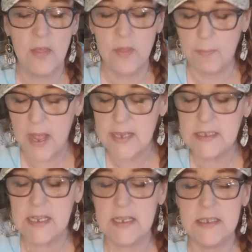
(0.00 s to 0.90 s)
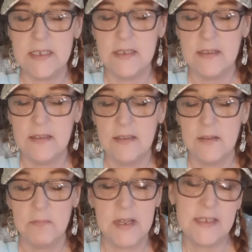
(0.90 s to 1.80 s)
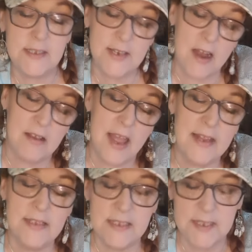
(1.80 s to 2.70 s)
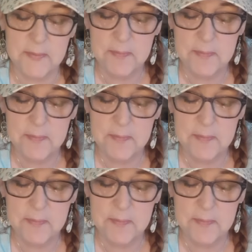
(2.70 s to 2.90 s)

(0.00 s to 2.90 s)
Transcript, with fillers: the Pisces, my Starlights,